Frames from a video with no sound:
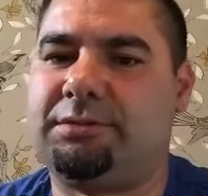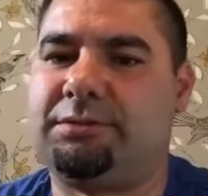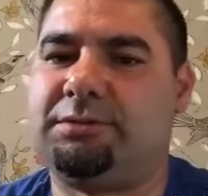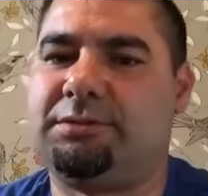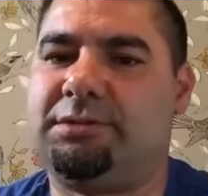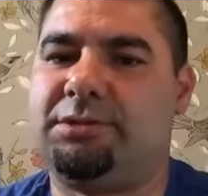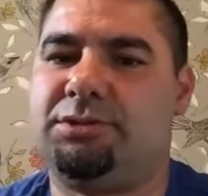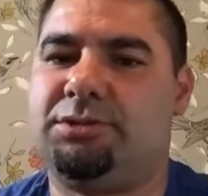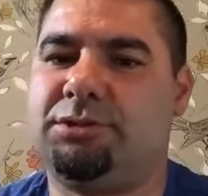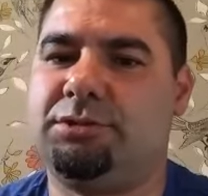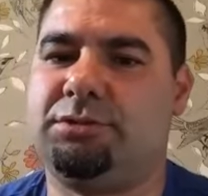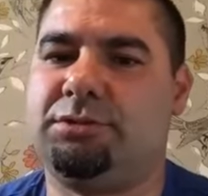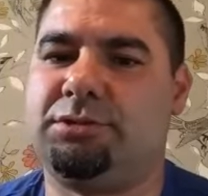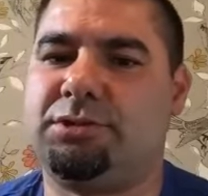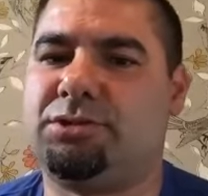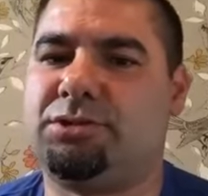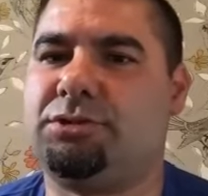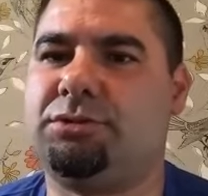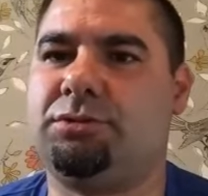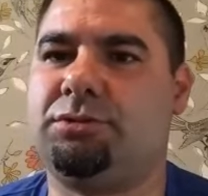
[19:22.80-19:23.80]
Did
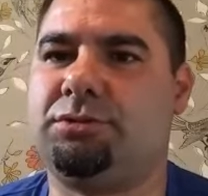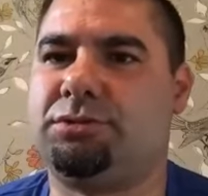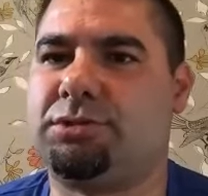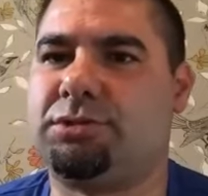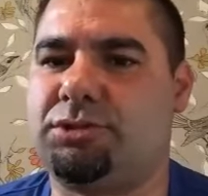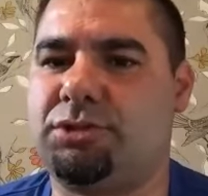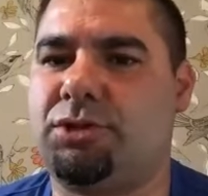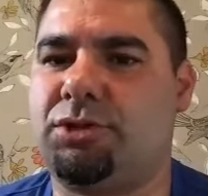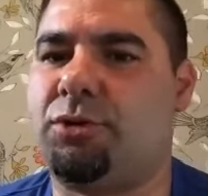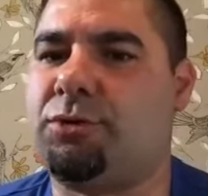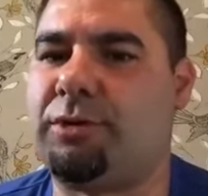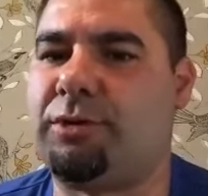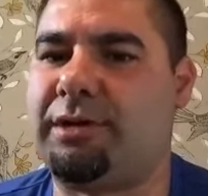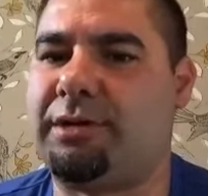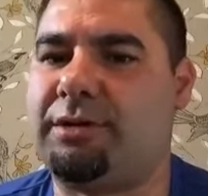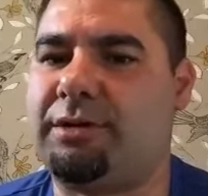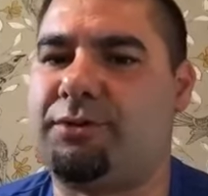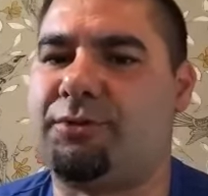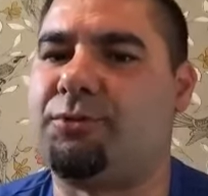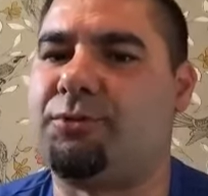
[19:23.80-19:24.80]
you go
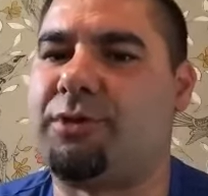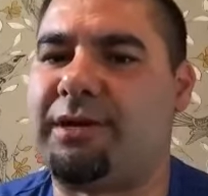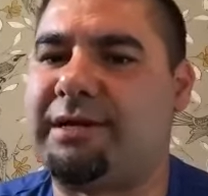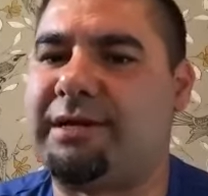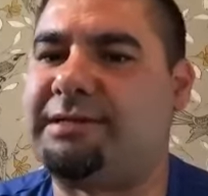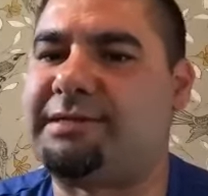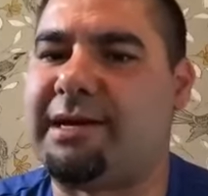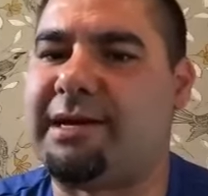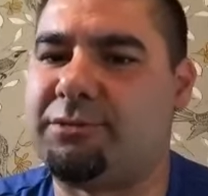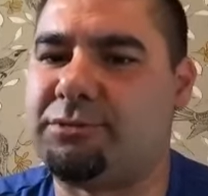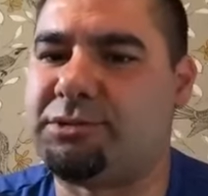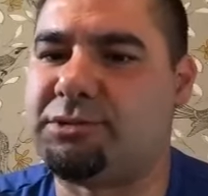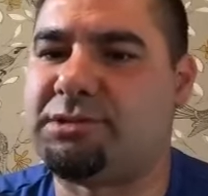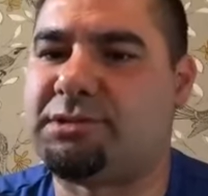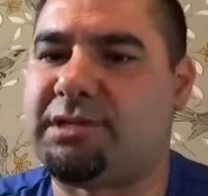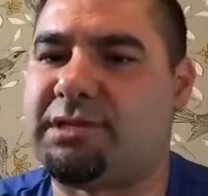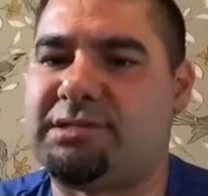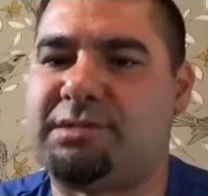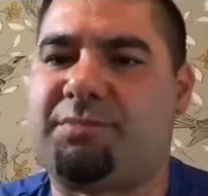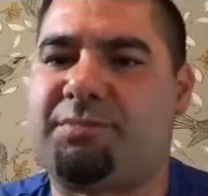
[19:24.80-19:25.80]
through any doubts
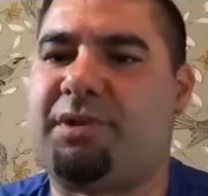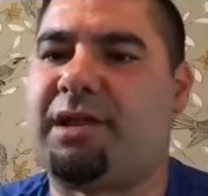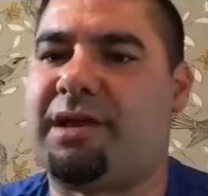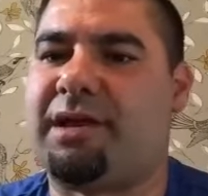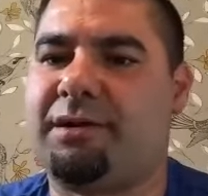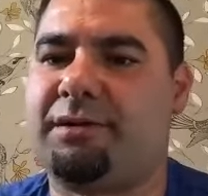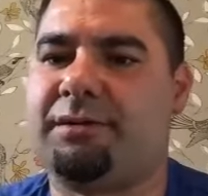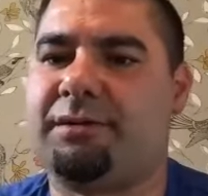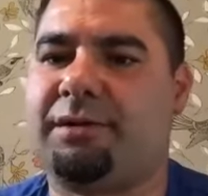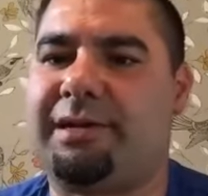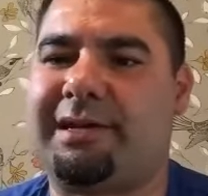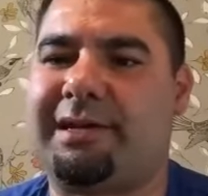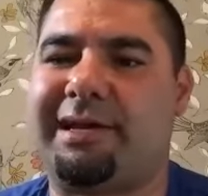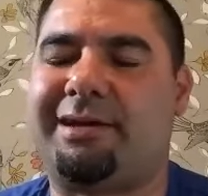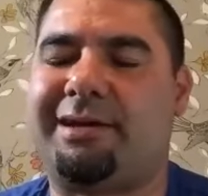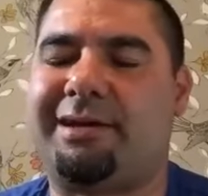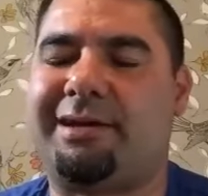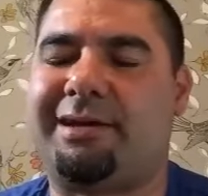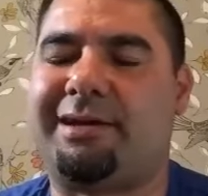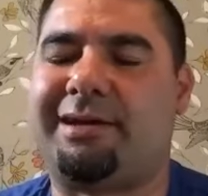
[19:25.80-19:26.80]
as a player, and like how
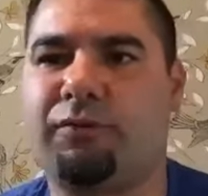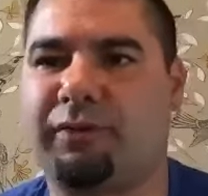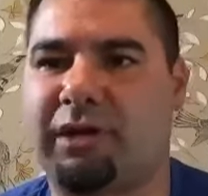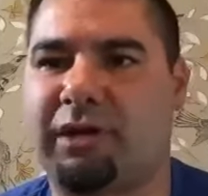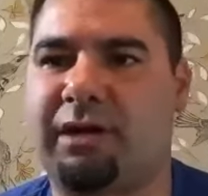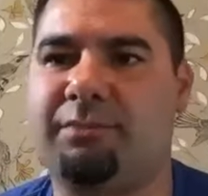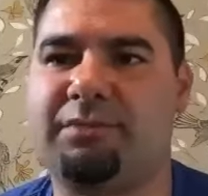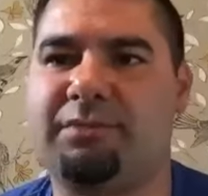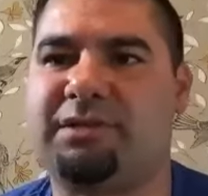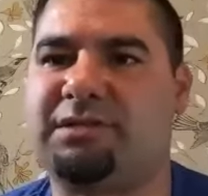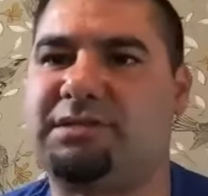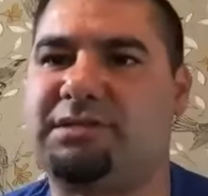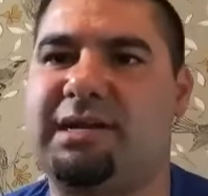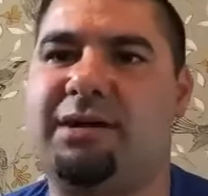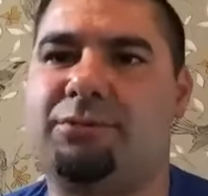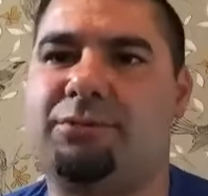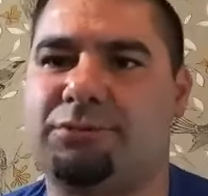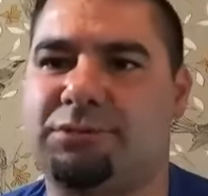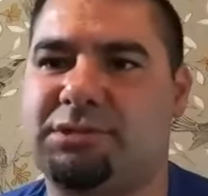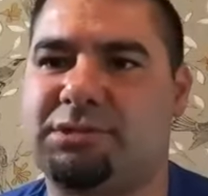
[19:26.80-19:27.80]
did you overcome these
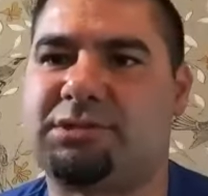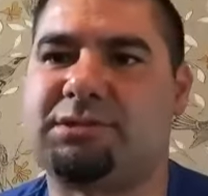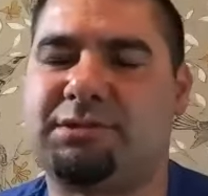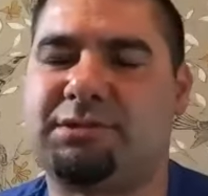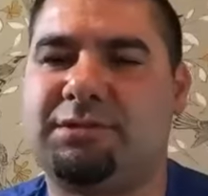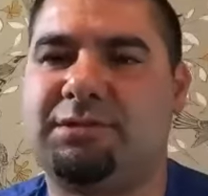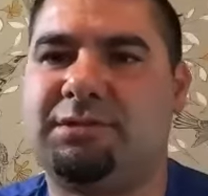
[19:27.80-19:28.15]
doubts?